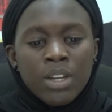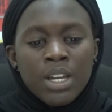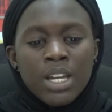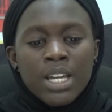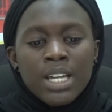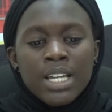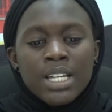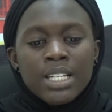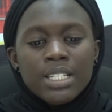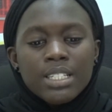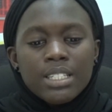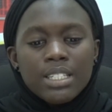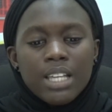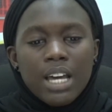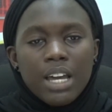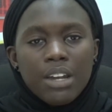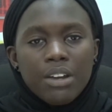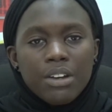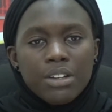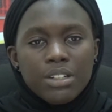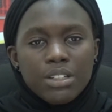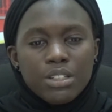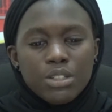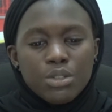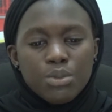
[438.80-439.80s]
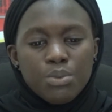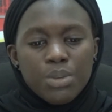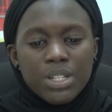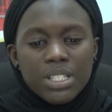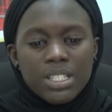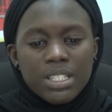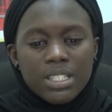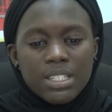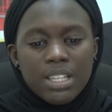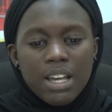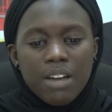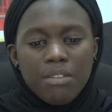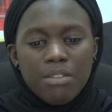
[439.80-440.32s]
He said on the
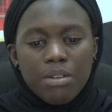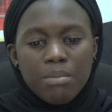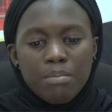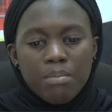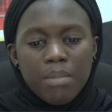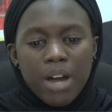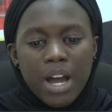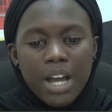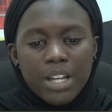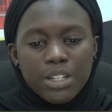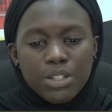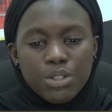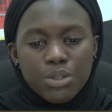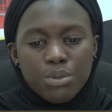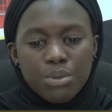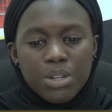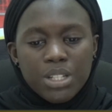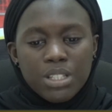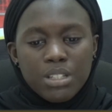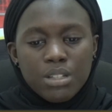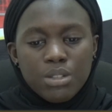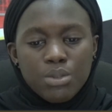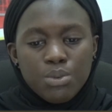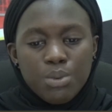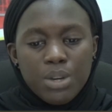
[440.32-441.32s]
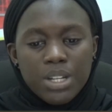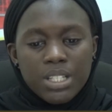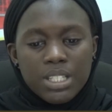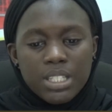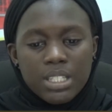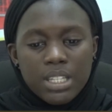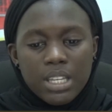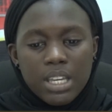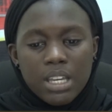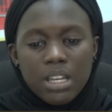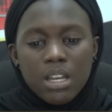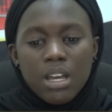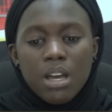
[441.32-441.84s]
27th March
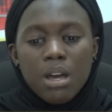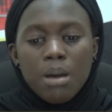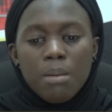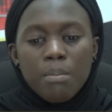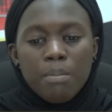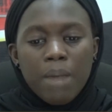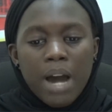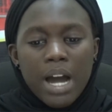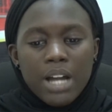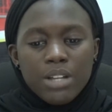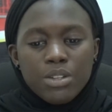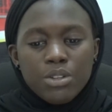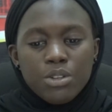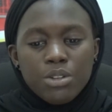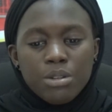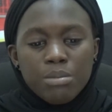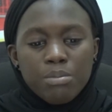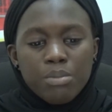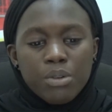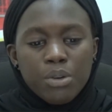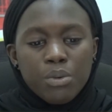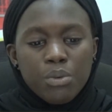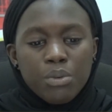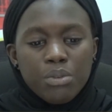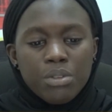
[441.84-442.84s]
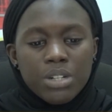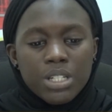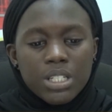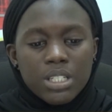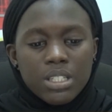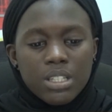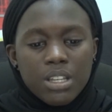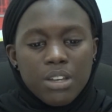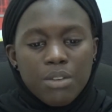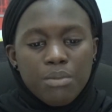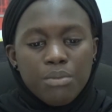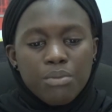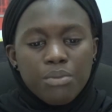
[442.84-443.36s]
2020, Banjul
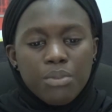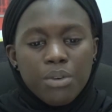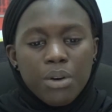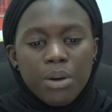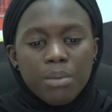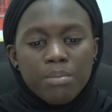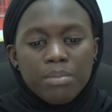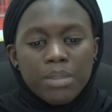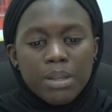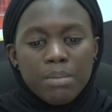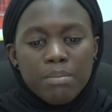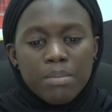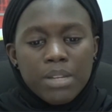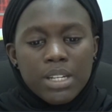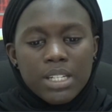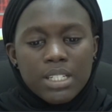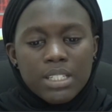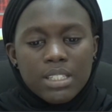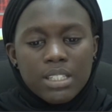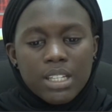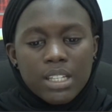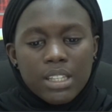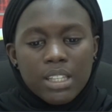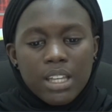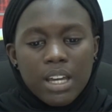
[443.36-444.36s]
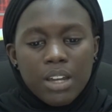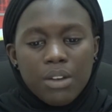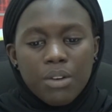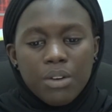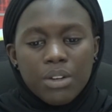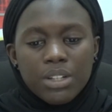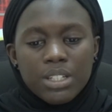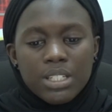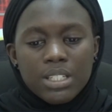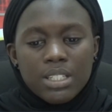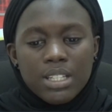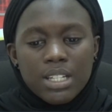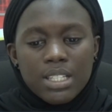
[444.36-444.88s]
Breweries informed the minister that
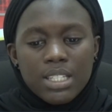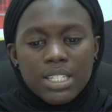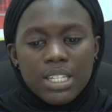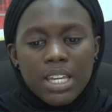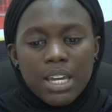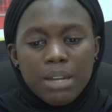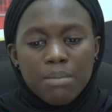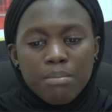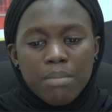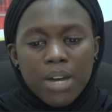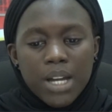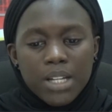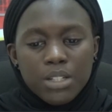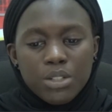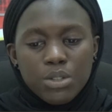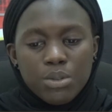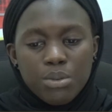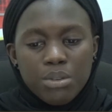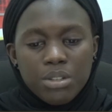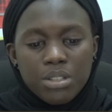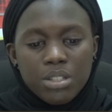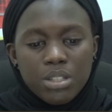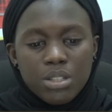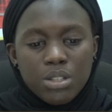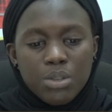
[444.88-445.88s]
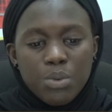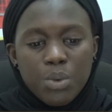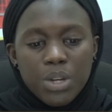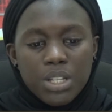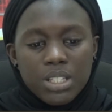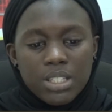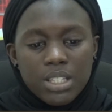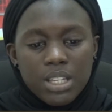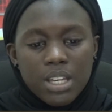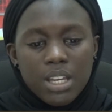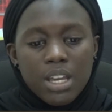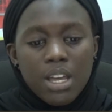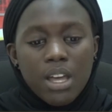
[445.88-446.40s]
on the 30th March
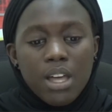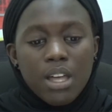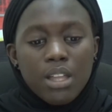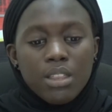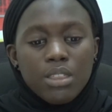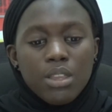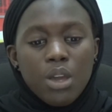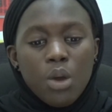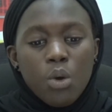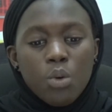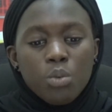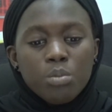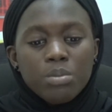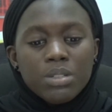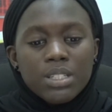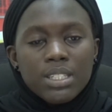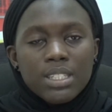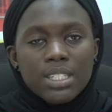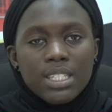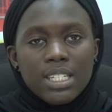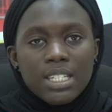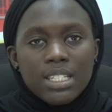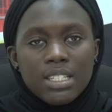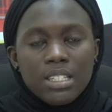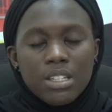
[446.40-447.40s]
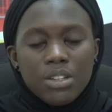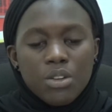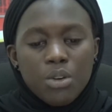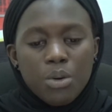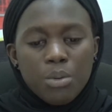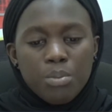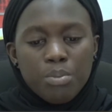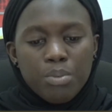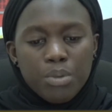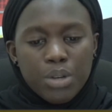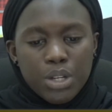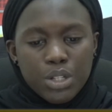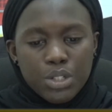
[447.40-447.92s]
2020, they will be ceasing
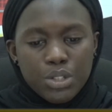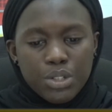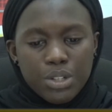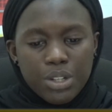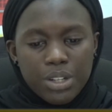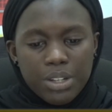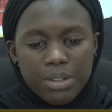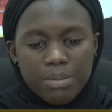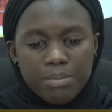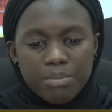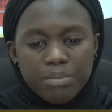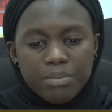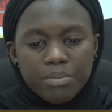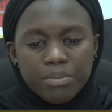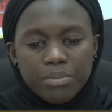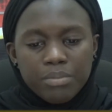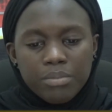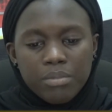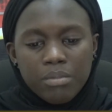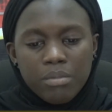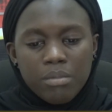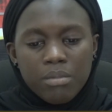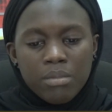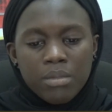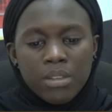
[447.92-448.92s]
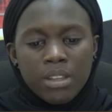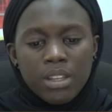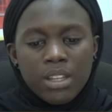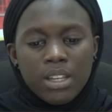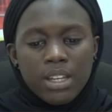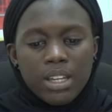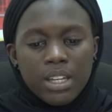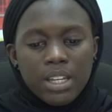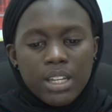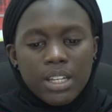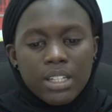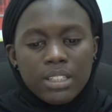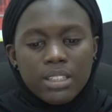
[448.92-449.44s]
operation.
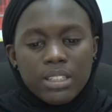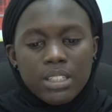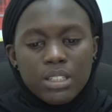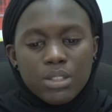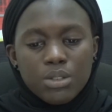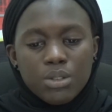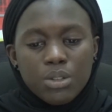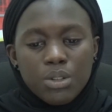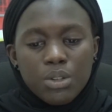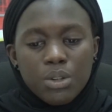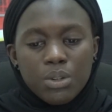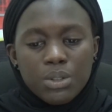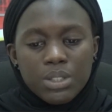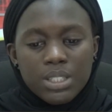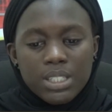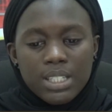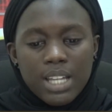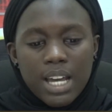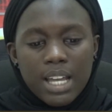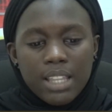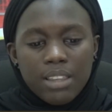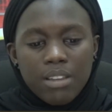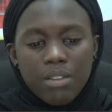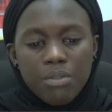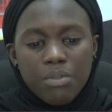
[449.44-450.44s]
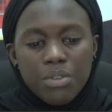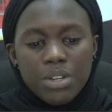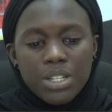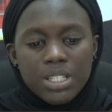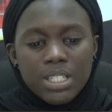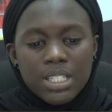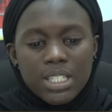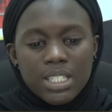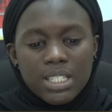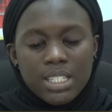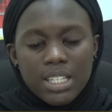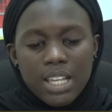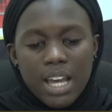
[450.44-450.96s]
He disclosed that the
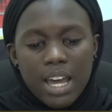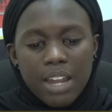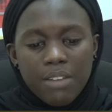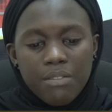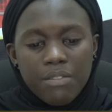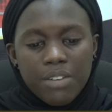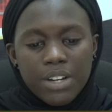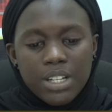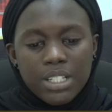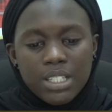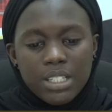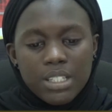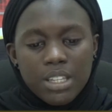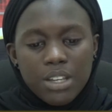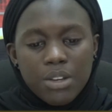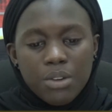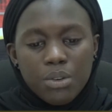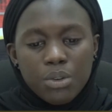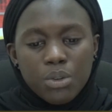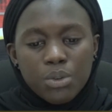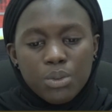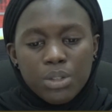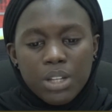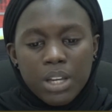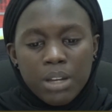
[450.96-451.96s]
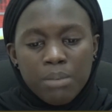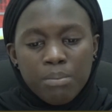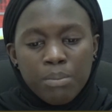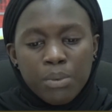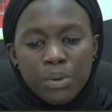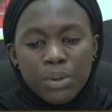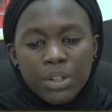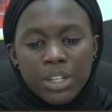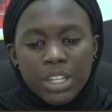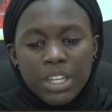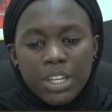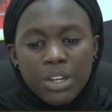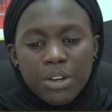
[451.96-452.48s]
reasons advanced included
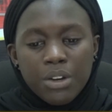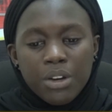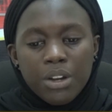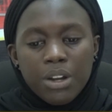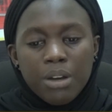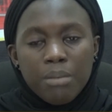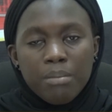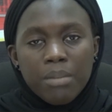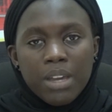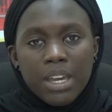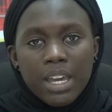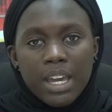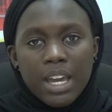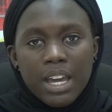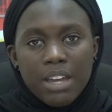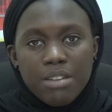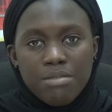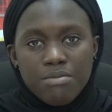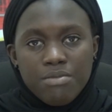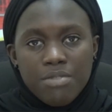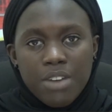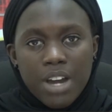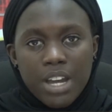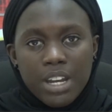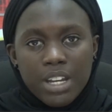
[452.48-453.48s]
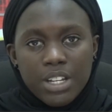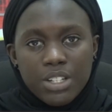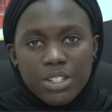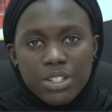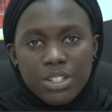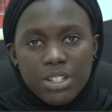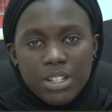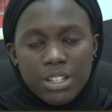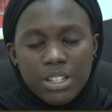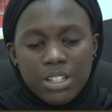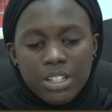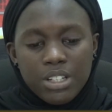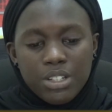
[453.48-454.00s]
both economic and
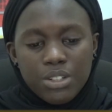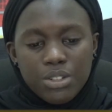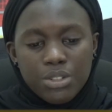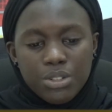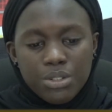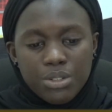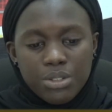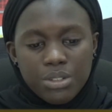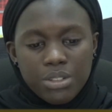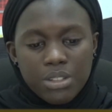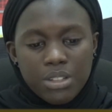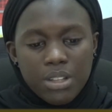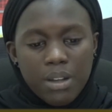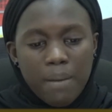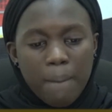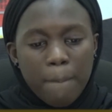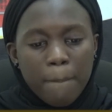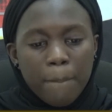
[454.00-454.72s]
financial issues.